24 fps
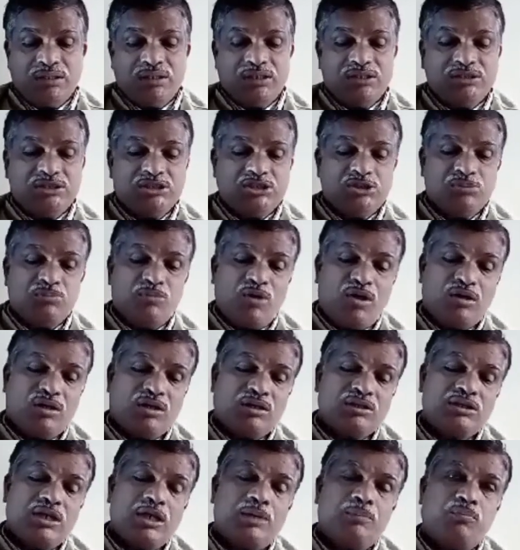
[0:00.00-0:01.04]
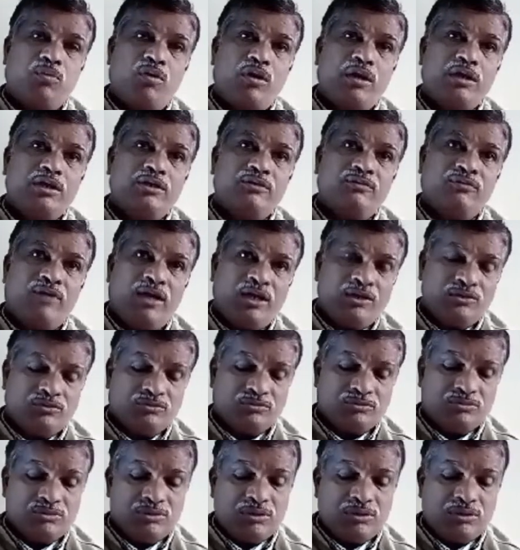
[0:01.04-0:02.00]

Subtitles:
is smaller than 0 0.5,